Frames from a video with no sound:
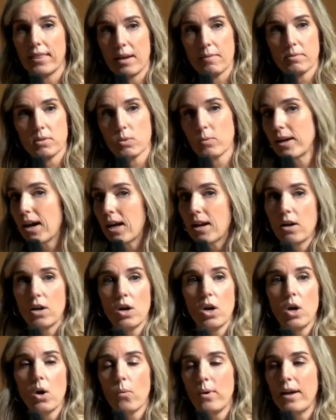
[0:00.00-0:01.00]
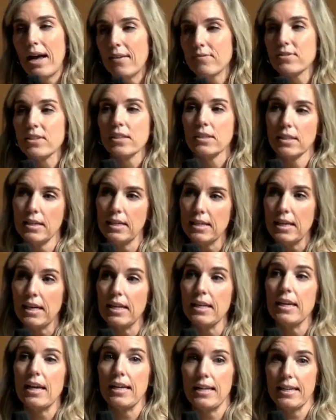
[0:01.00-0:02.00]
So we gotta, we have to lean in
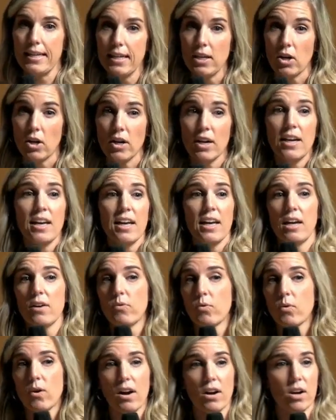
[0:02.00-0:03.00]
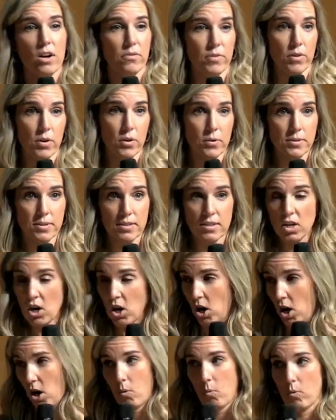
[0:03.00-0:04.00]
and hear. If we're on our phones
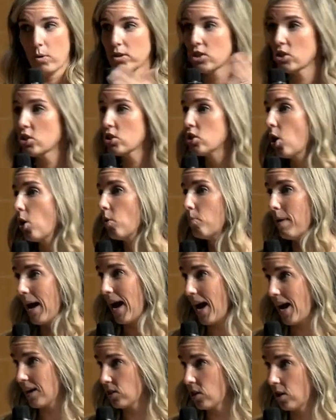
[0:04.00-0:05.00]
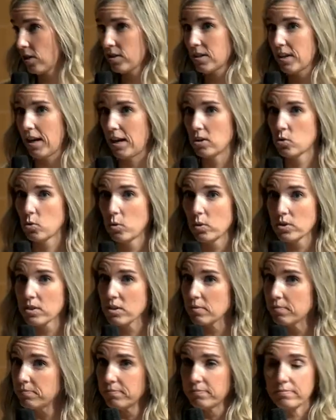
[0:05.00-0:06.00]
or we're so packed our schedules,
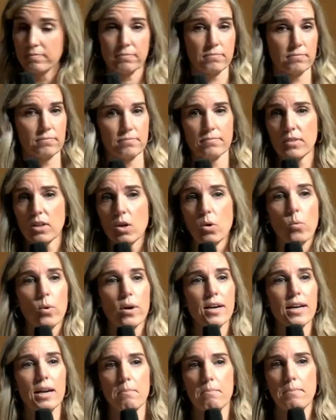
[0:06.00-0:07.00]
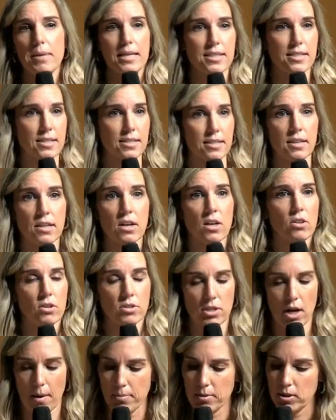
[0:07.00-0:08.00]
we're gonna miss those
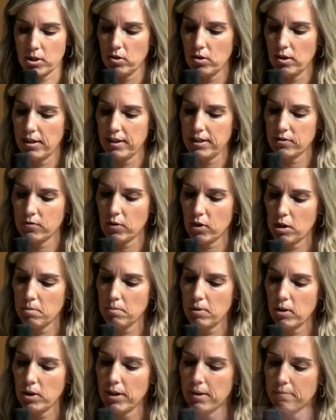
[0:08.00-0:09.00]
opportunities for community.